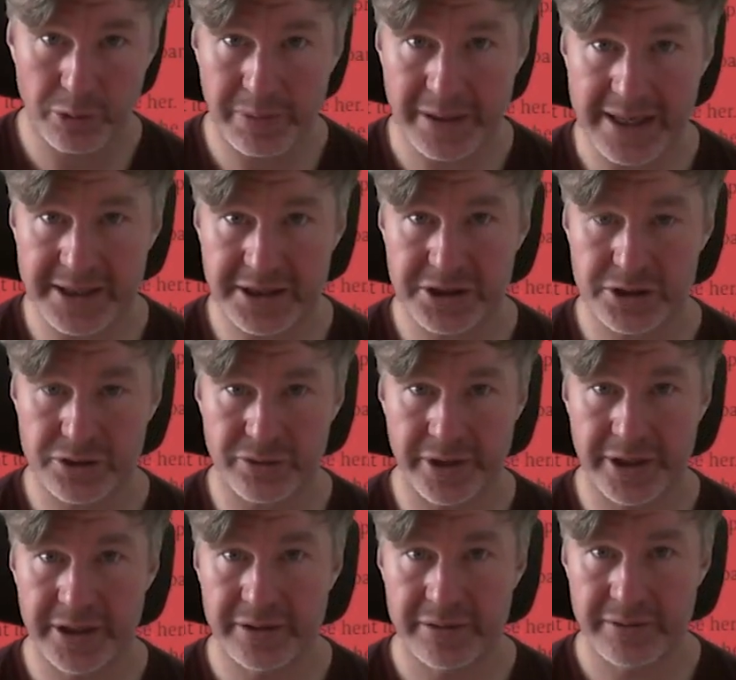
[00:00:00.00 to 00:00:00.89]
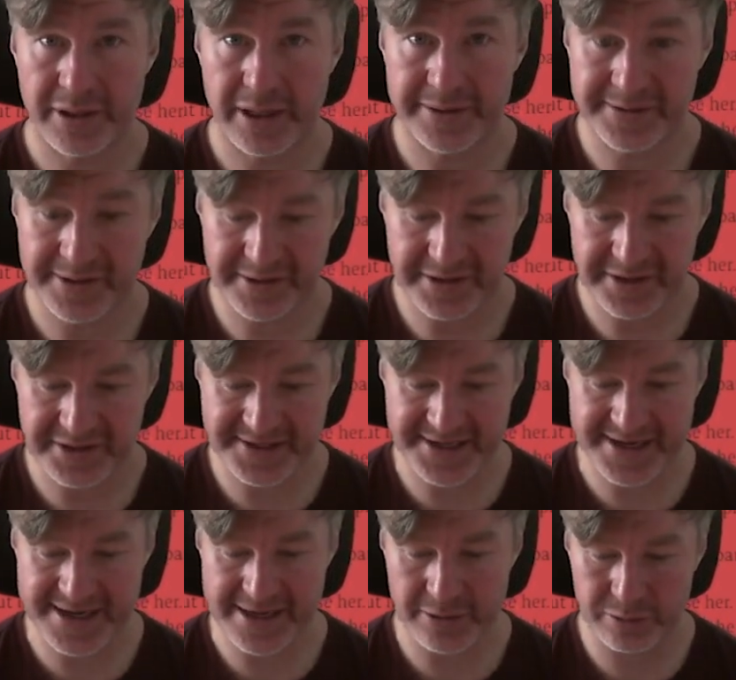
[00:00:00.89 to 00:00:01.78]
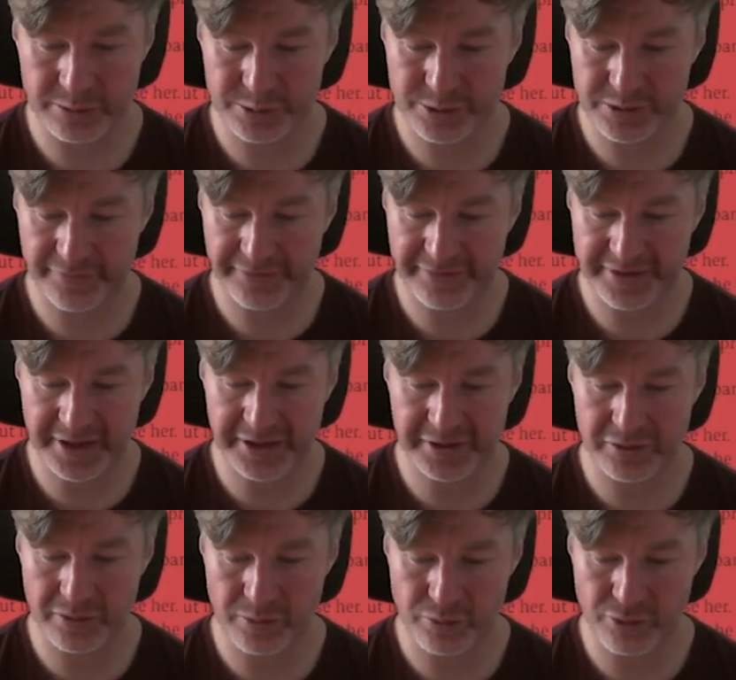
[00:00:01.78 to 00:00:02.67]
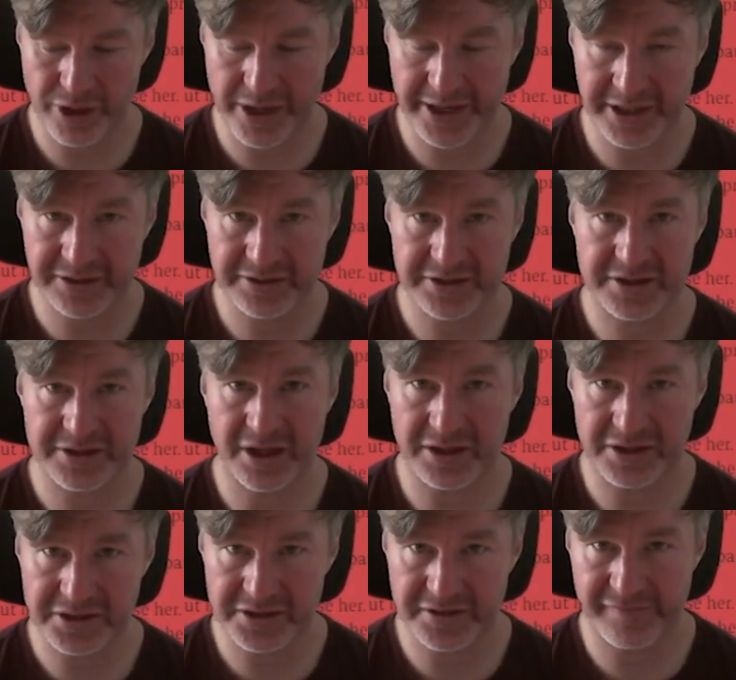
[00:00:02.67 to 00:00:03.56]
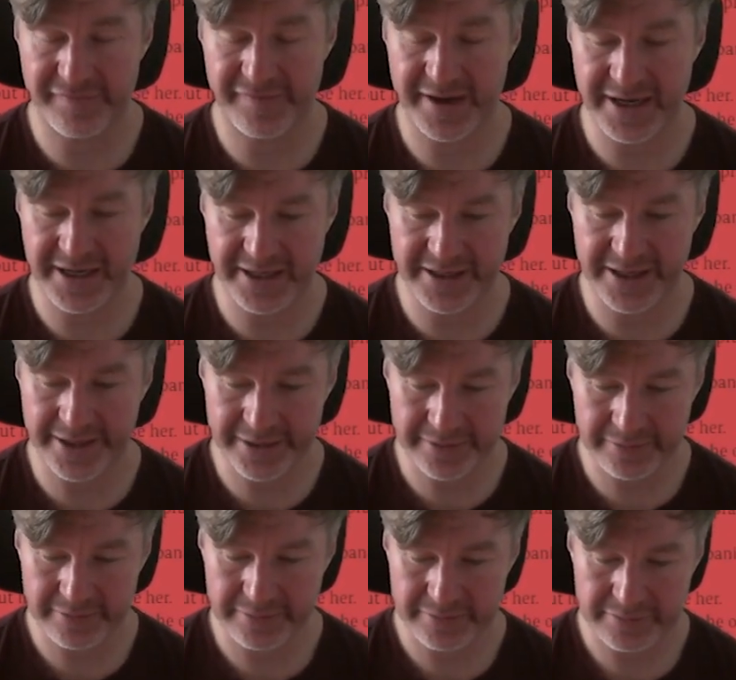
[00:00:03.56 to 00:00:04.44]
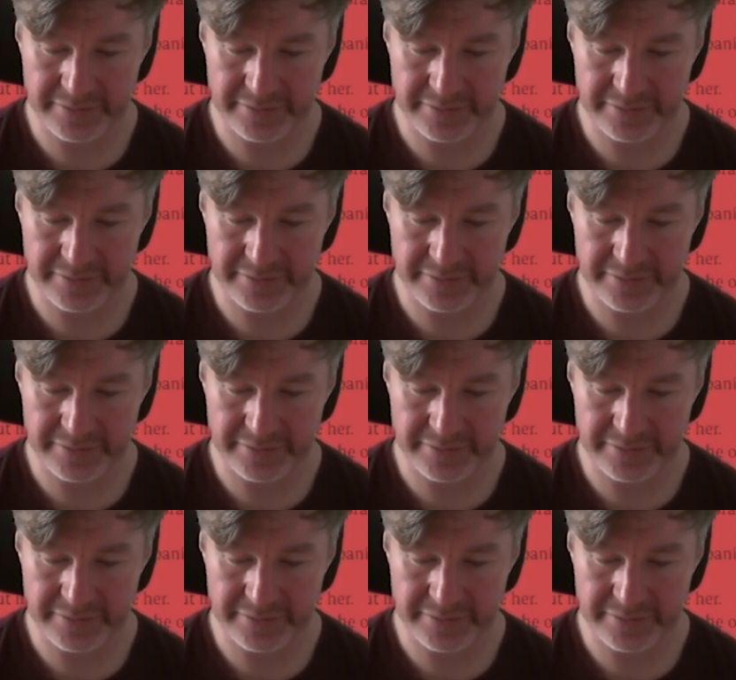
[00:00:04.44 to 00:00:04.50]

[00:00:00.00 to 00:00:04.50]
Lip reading: black screen, and then the sound of thunder and rain starts to fade in.